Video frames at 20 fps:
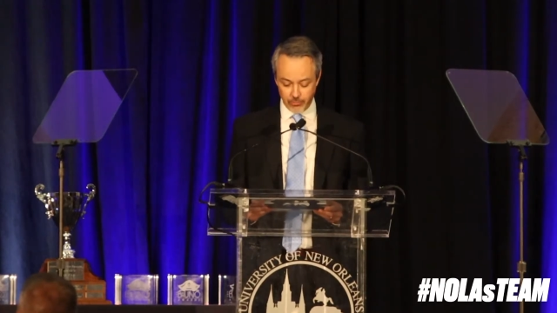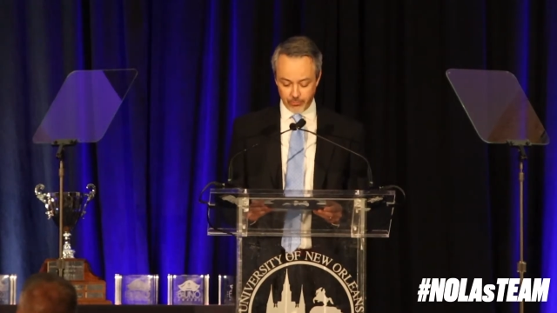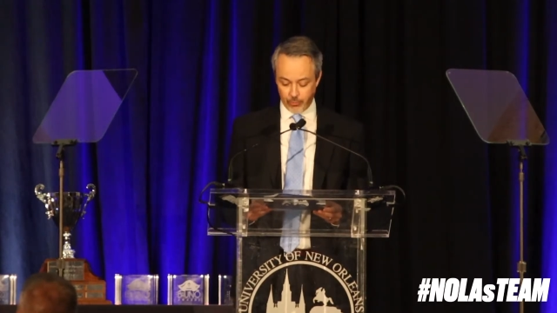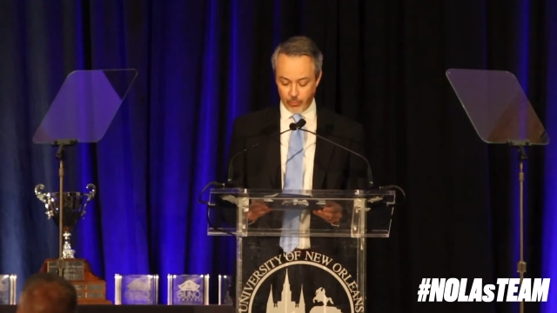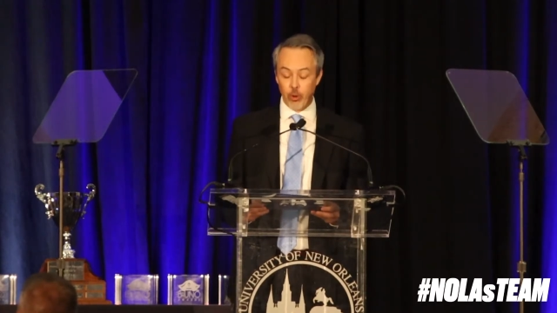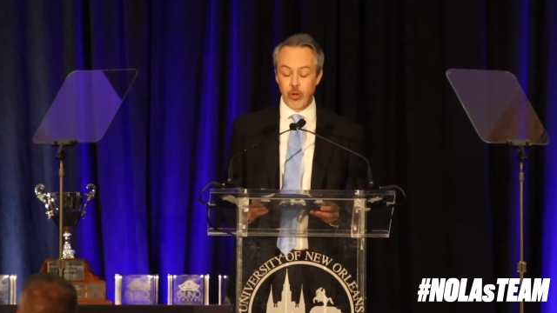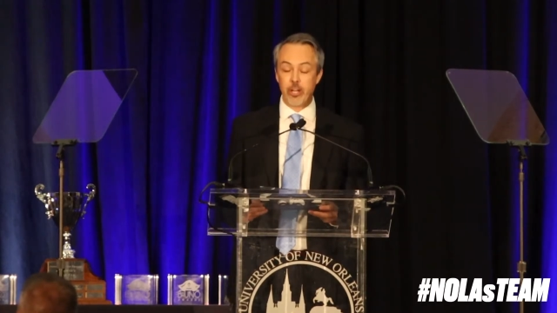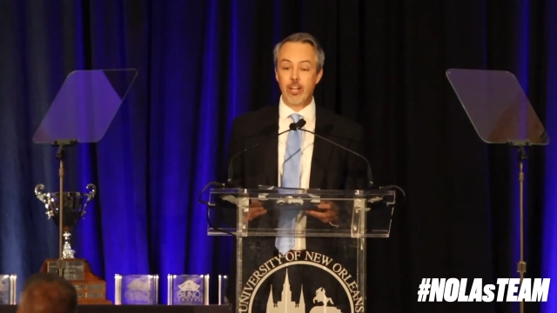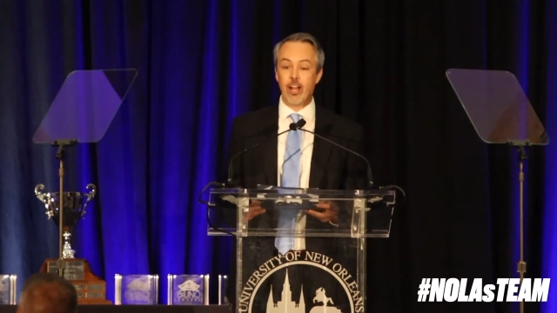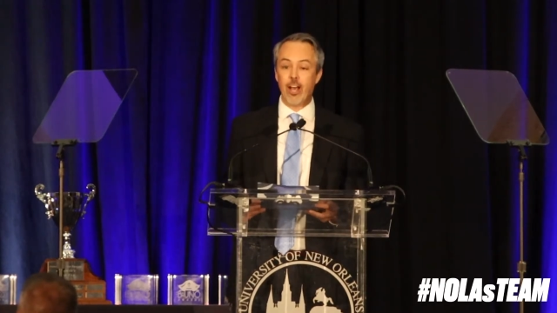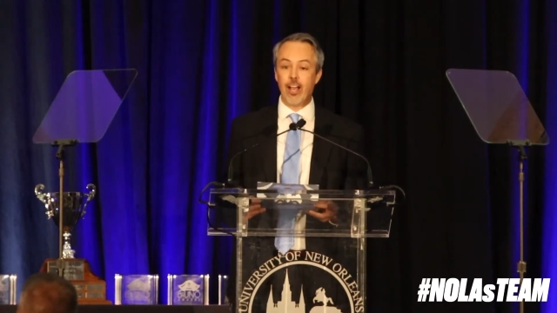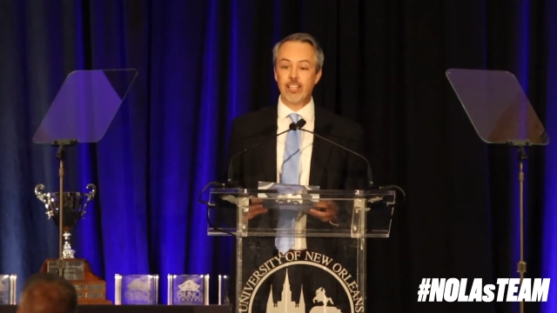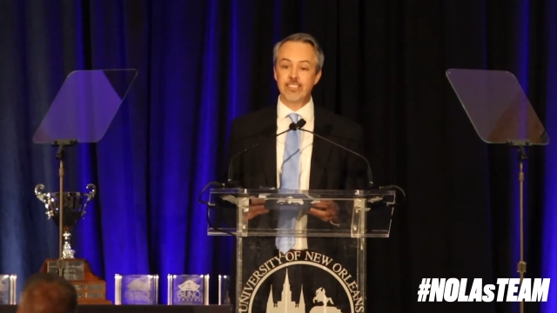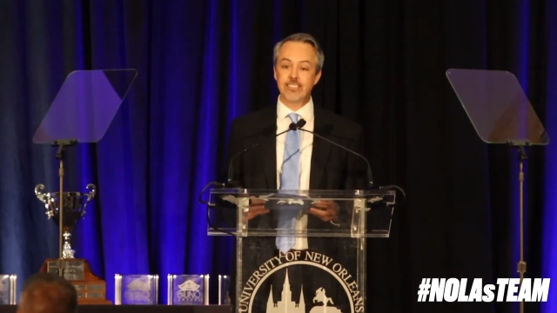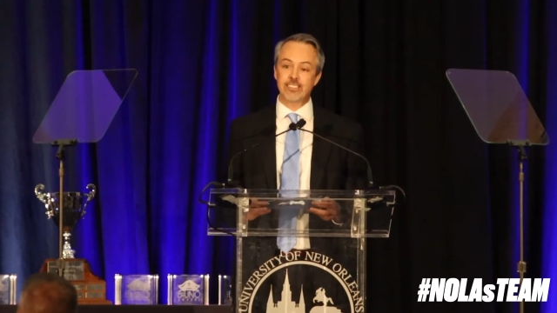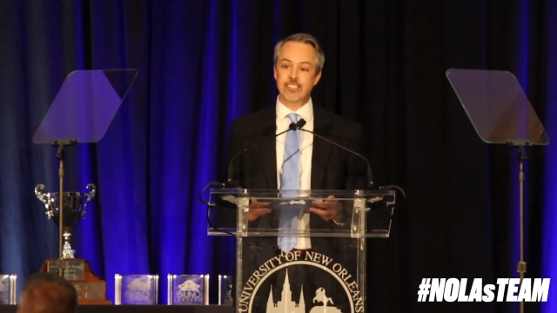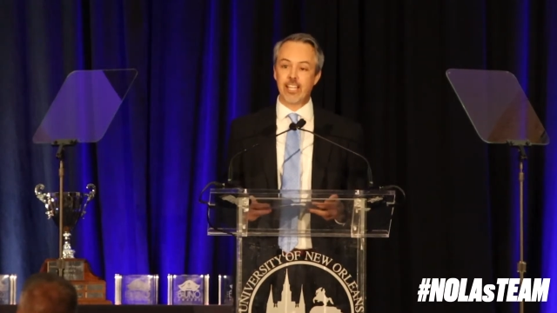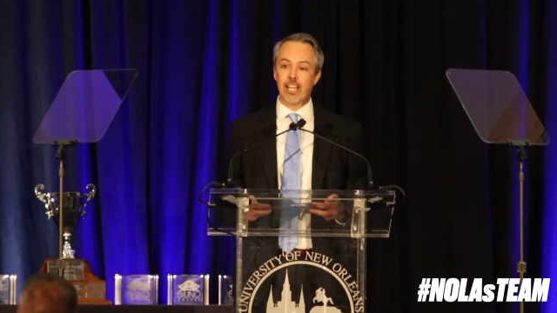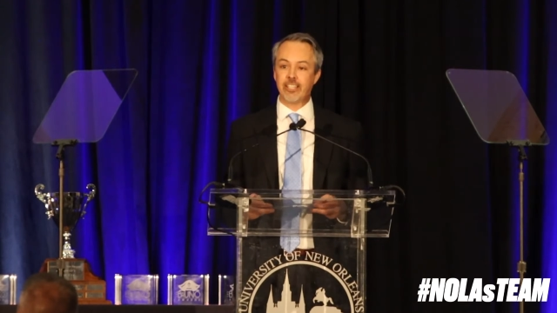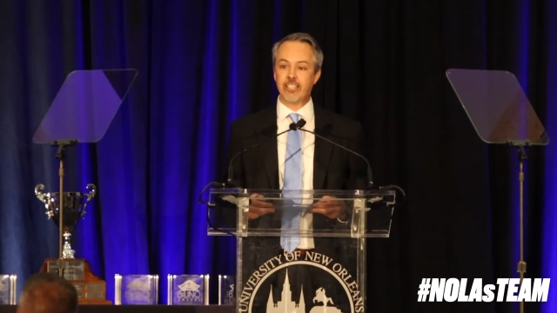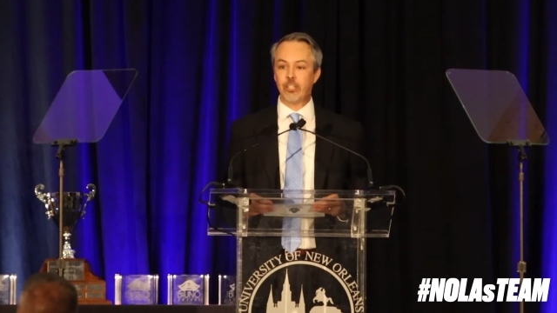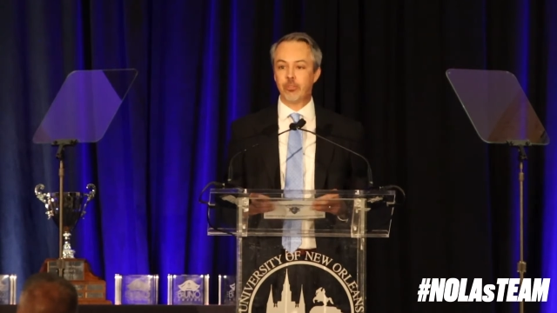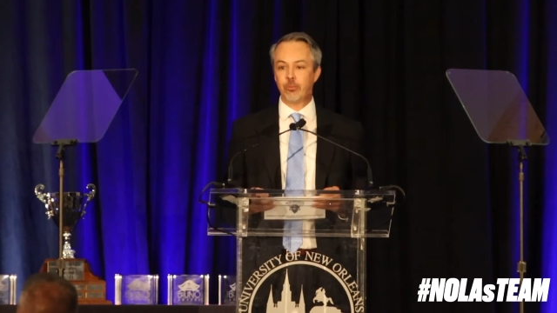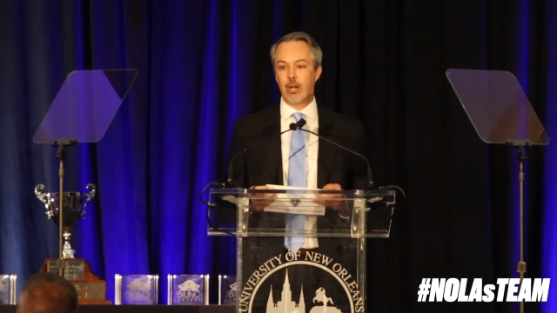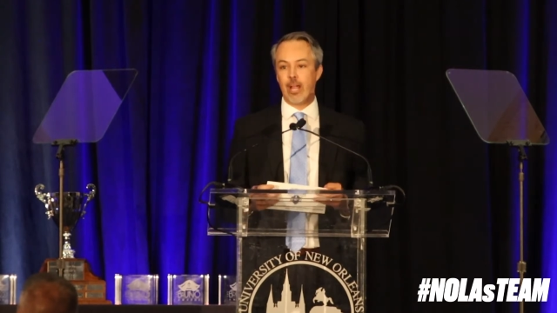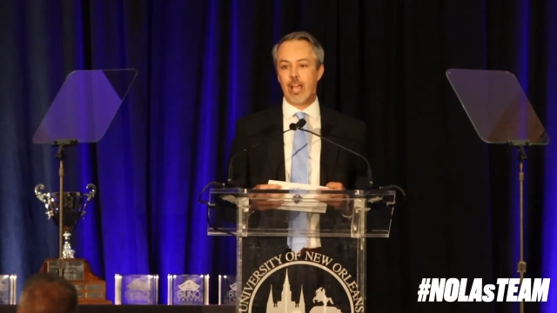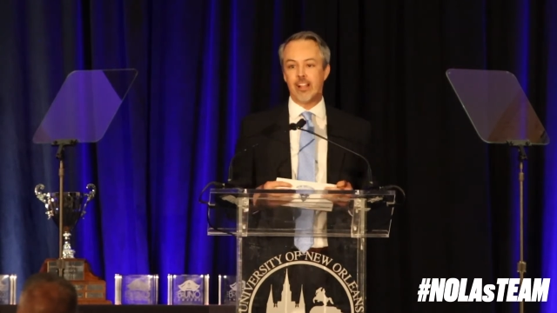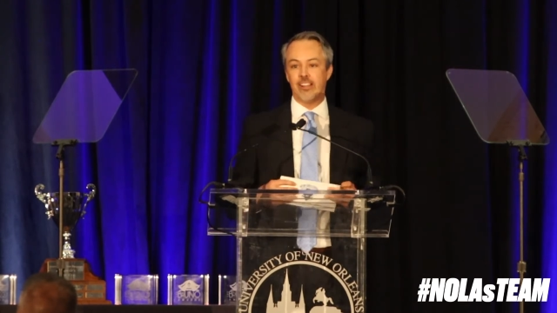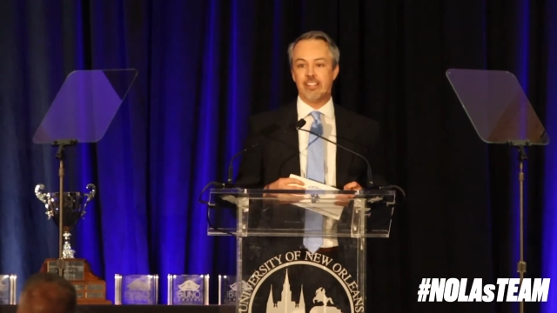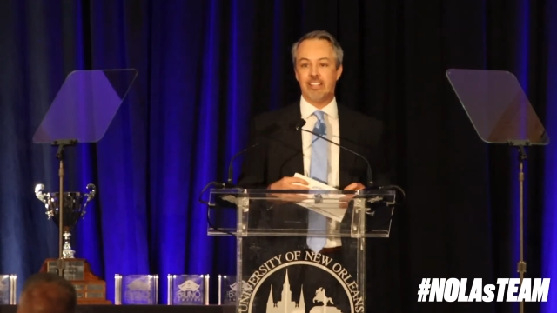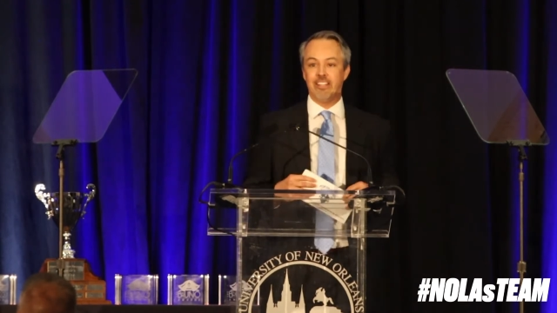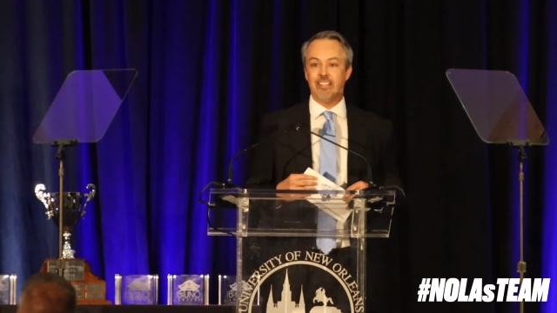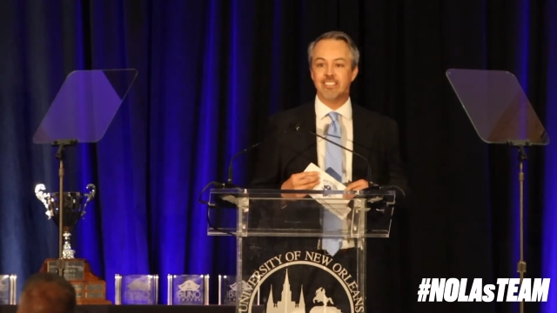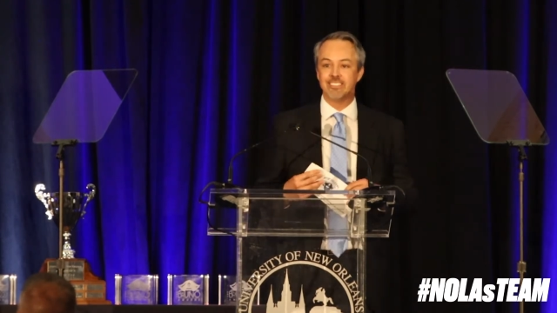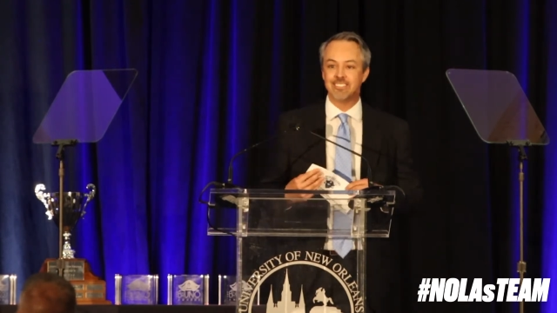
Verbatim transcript: 49 second rally.